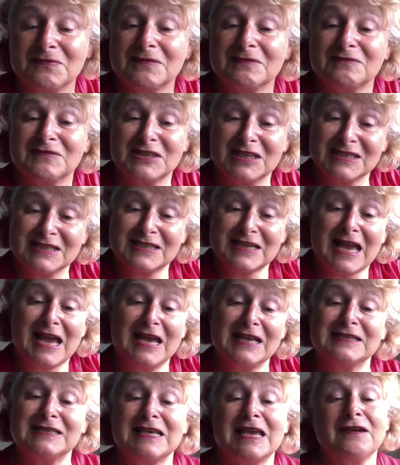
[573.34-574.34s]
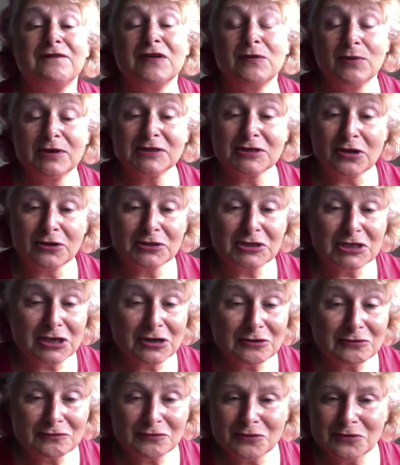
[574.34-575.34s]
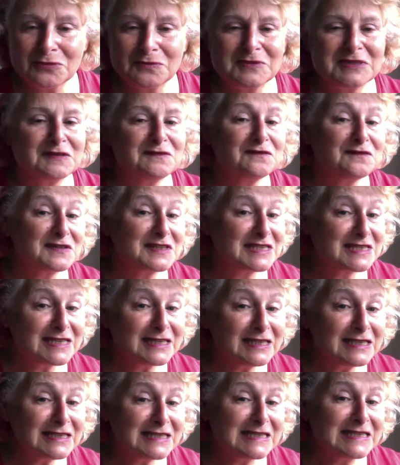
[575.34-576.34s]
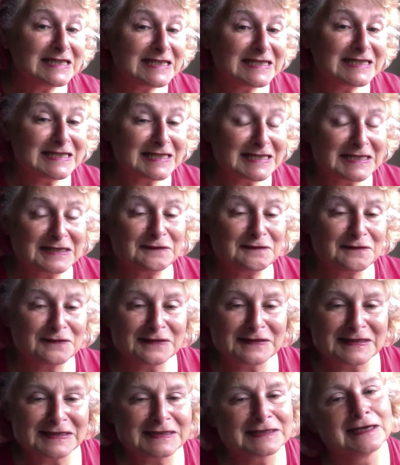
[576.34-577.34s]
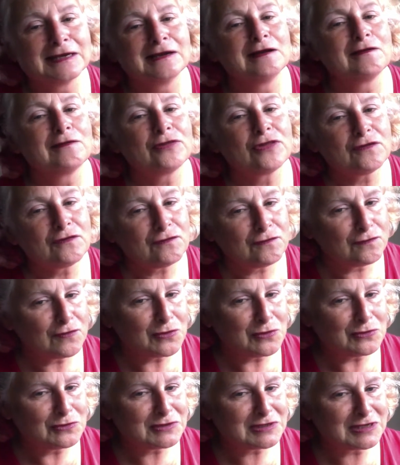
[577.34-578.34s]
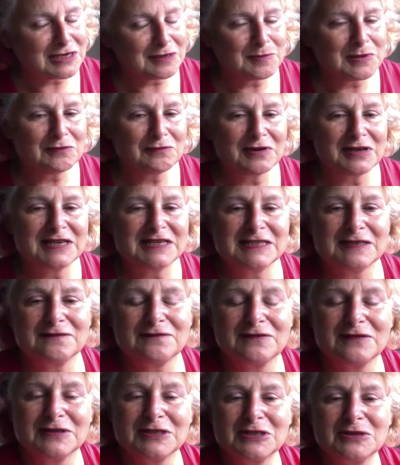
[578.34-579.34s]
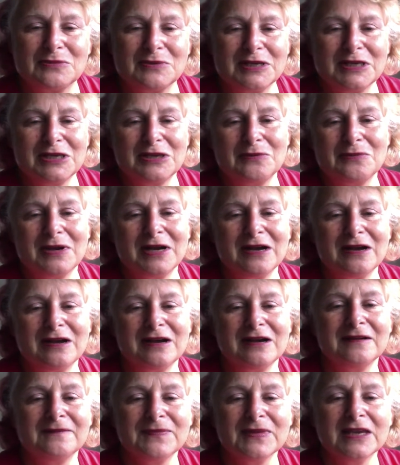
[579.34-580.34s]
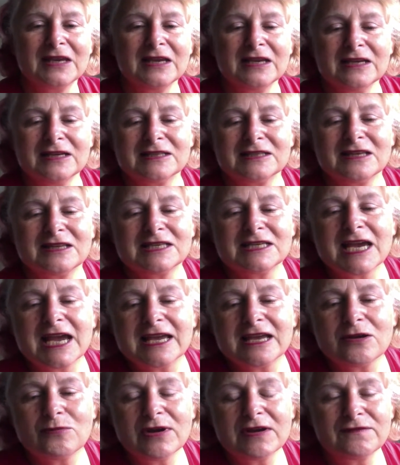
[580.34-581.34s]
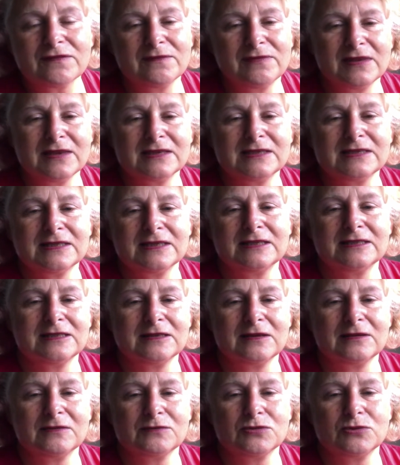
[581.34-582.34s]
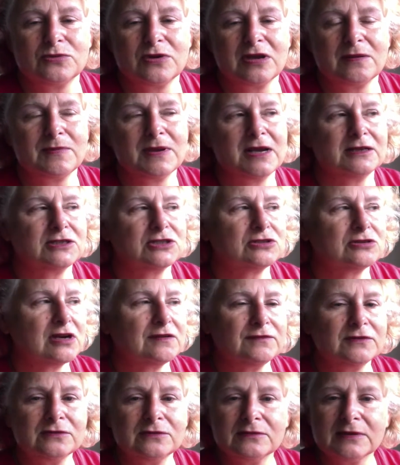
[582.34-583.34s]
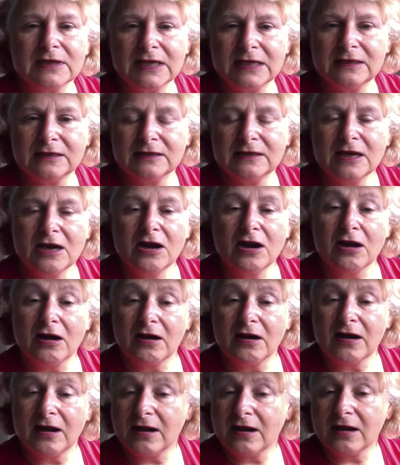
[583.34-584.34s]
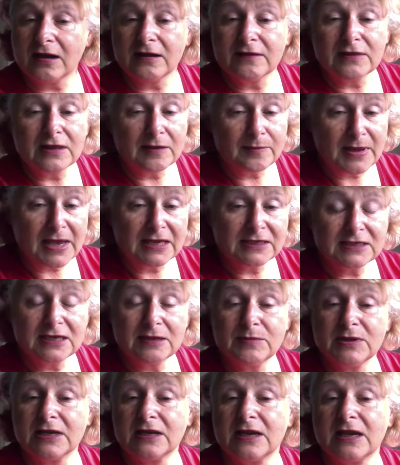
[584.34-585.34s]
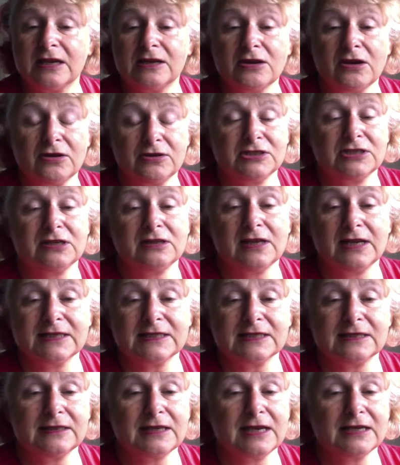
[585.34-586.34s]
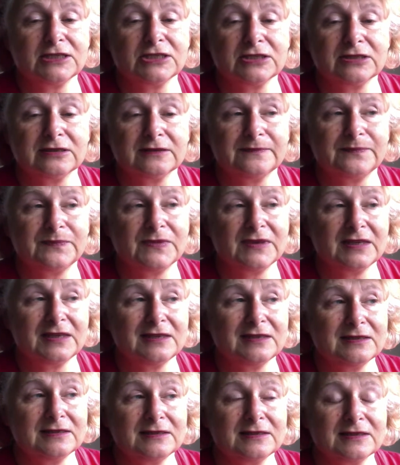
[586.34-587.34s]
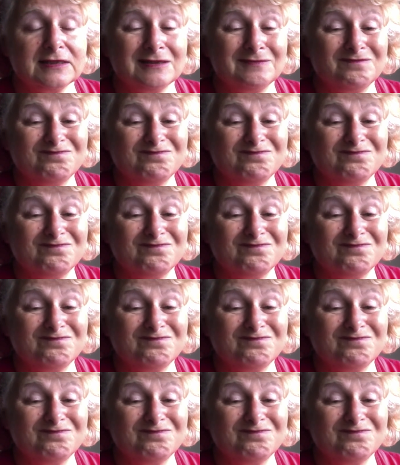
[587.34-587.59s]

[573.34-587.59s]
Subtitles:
just as everyone's hotel rooms and facilities are different, the food's going to be really different to where you are. So the takeaway from this is talking about travel in a pandemic and hotel isolation is